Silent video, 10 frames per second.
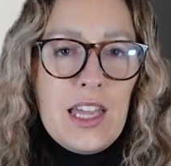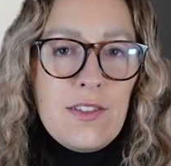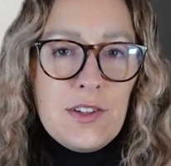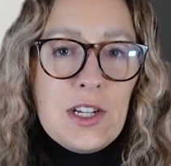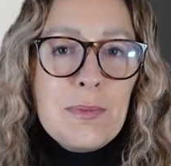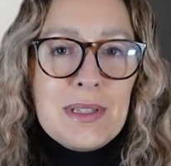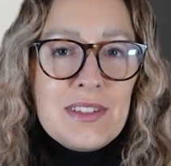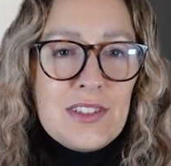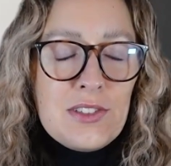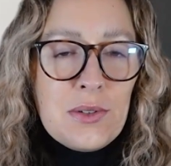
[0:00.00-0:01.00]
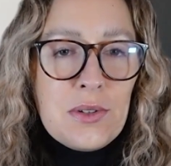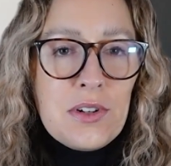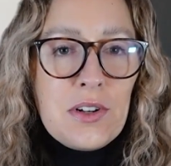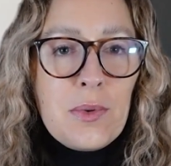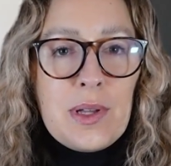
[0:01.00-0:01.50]
If you're a business
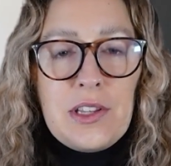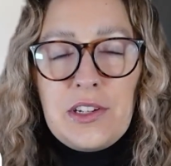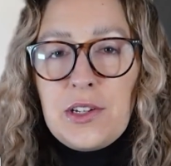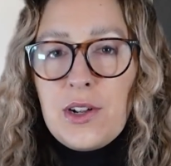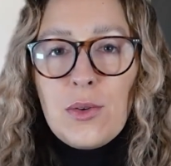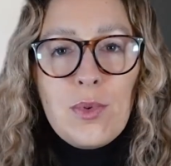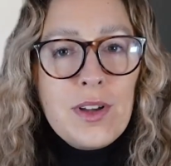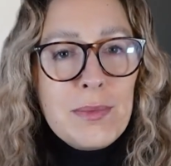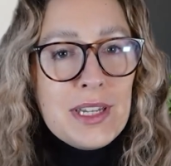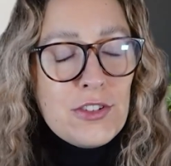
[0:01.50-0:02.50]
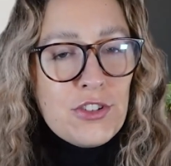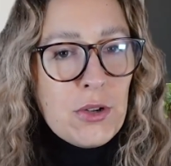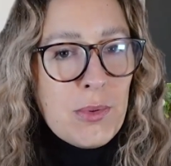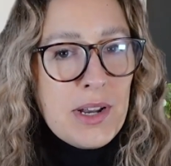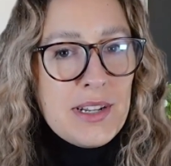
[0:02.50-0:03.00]
owner, whether you're a one-man
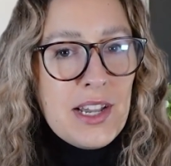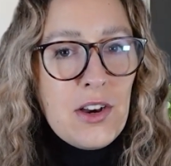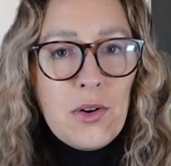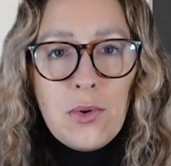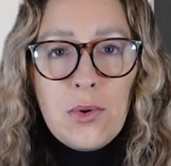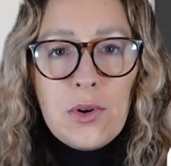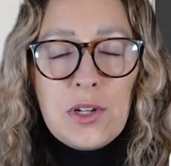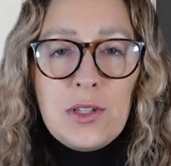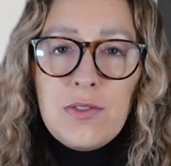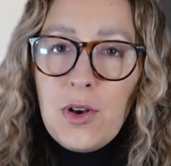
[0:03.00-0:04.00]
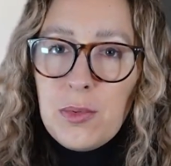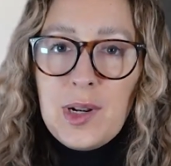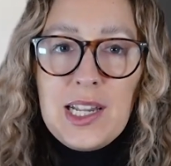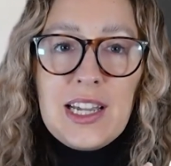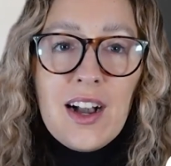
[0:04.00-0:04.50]
show right now or you've
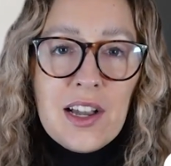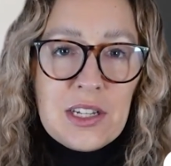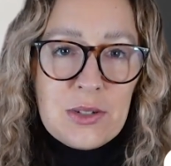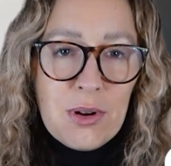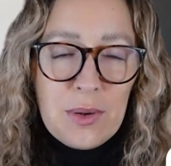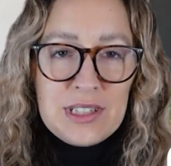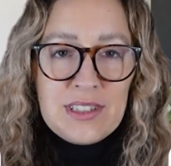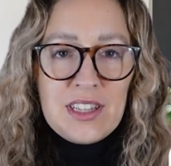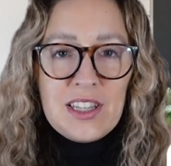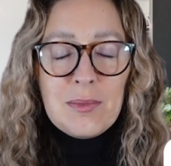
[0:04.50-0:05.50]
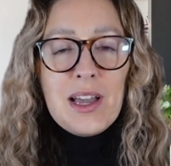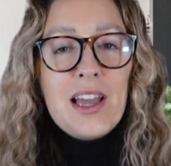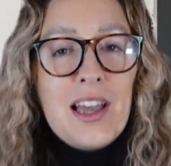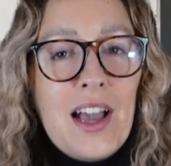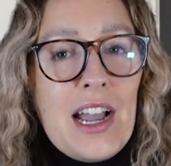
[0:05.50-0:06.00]
already got a growing team,
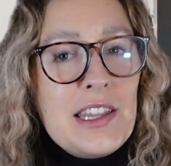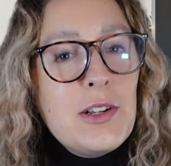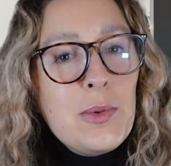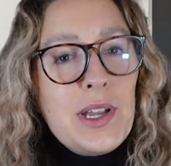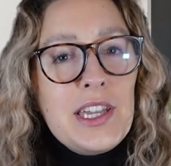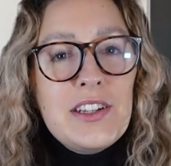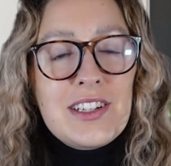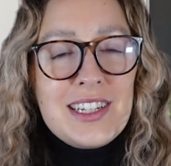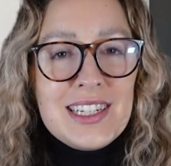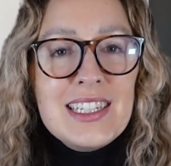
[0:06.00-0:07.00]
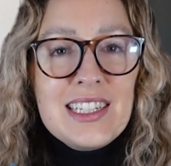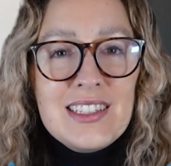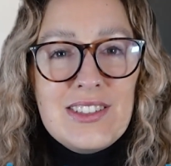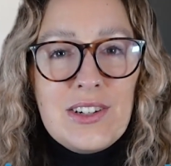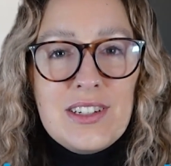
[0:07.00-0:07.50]
either way, you're gonna need
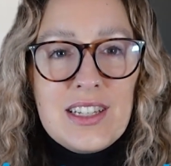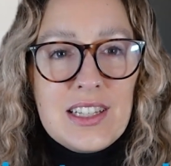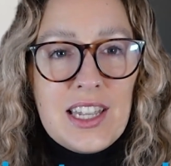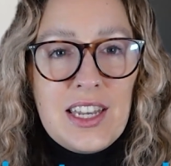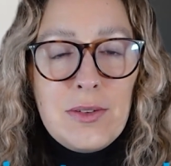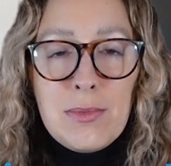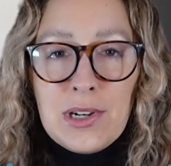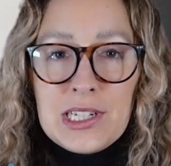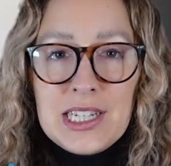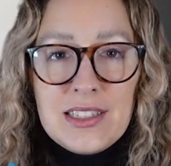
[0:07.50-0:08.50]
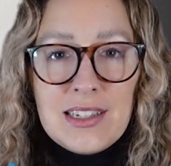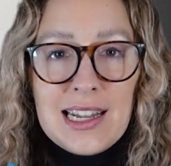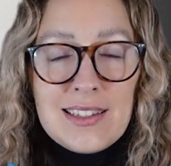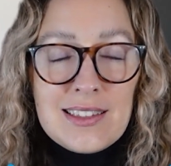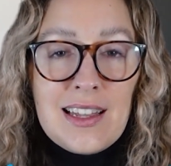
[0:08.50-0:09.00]
to start delegating marketing
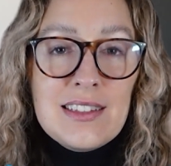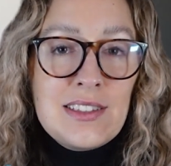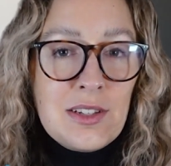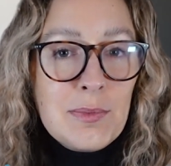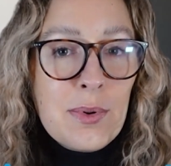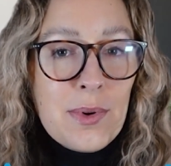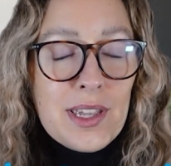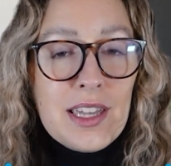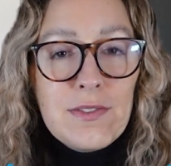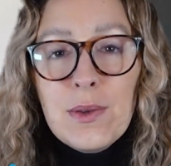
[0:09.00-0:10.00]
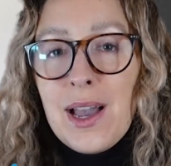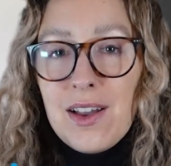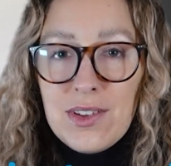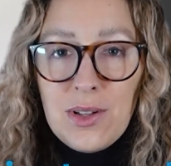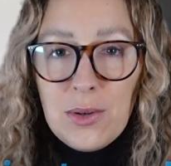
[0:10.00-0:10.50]
tasks at some point if you
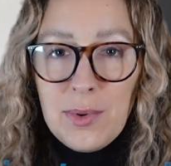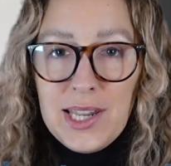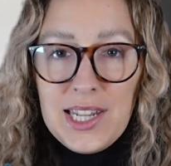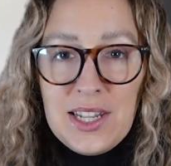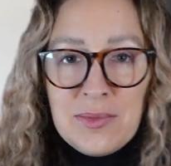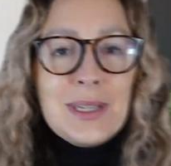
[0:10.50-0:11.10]
haven't already,